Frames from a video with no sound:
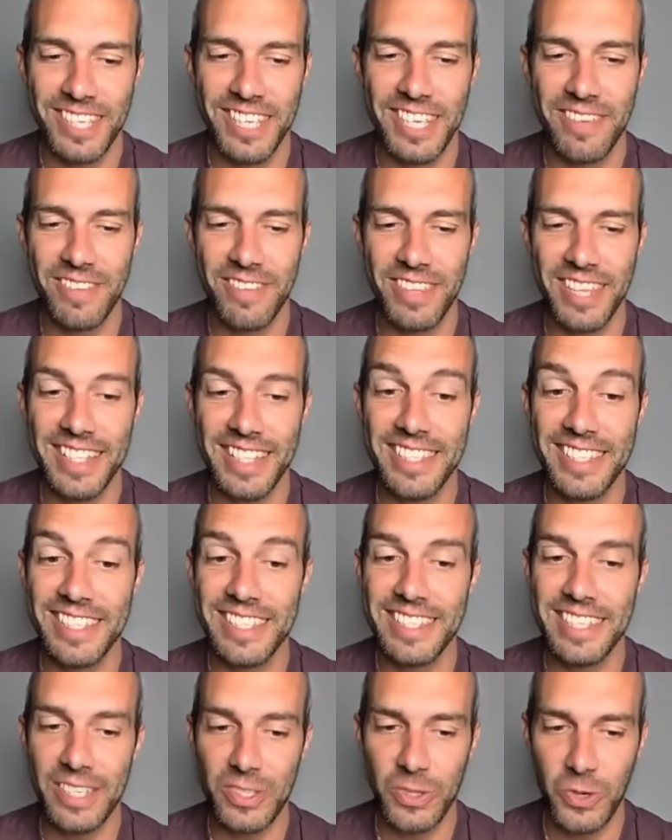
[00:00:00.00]
given that
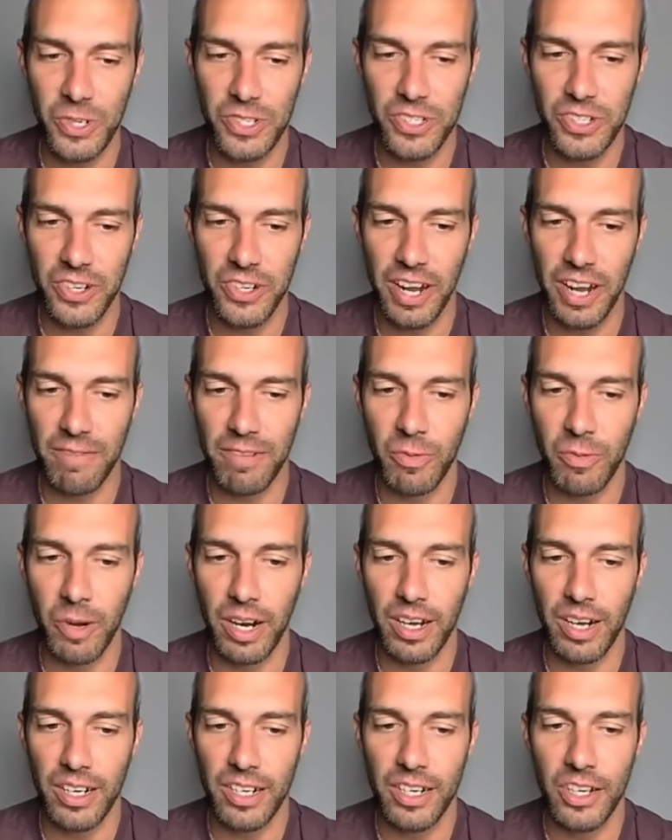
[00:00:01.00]
Scizors are
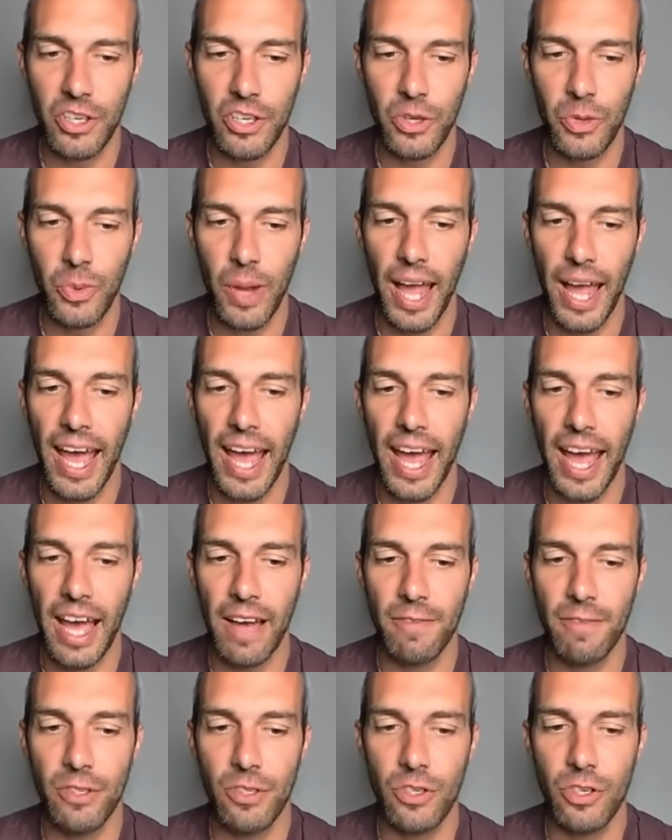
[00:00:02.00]
everywhere, you
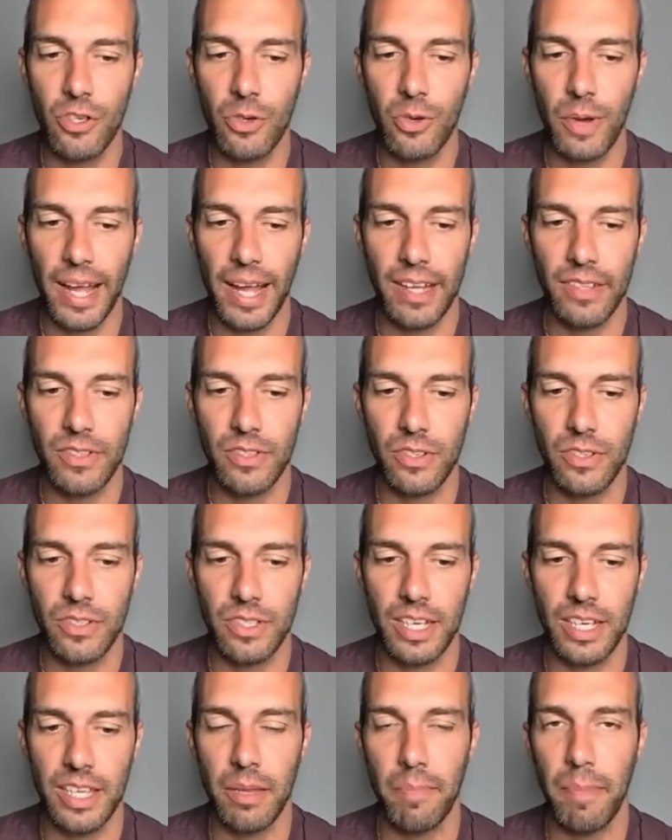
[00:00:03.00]
have two
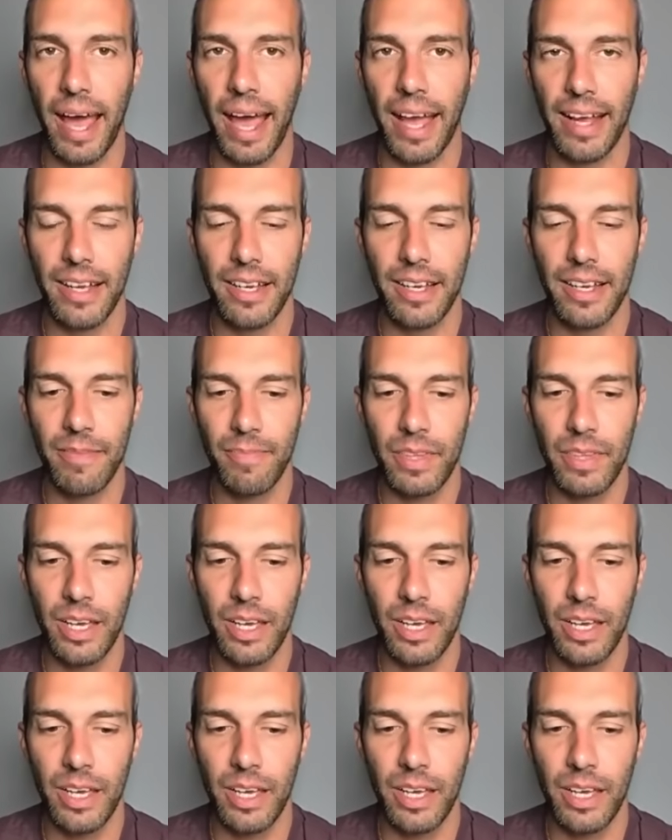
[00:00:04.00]
answers in the back.